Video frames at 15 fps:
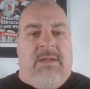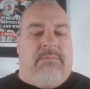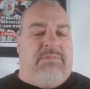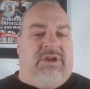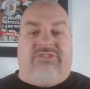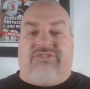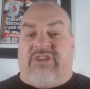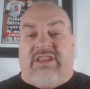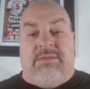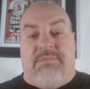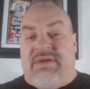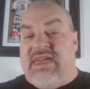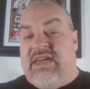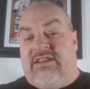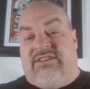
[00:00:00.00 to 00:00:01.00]
There's going to
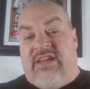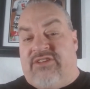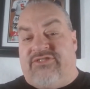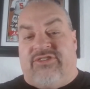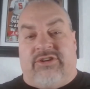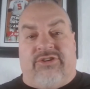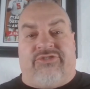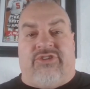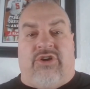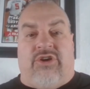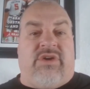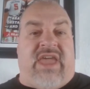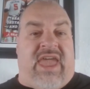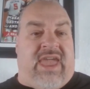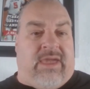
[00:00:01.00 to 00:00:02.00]
be a dozen or so
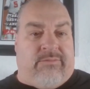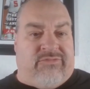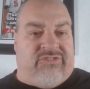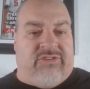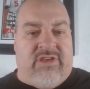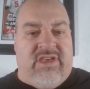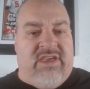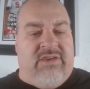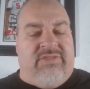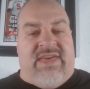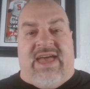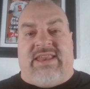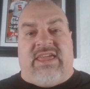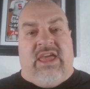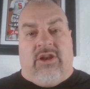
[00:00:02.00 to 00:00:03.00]
games
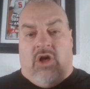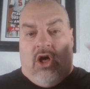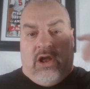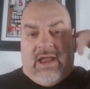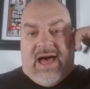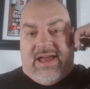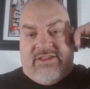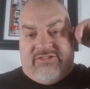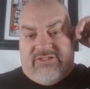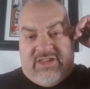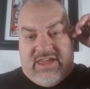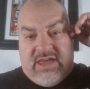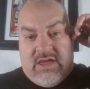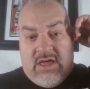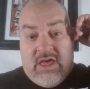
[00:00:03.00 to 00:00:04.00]
that, in all
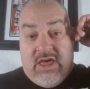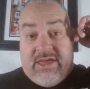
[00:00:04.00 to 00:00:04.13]
honesty,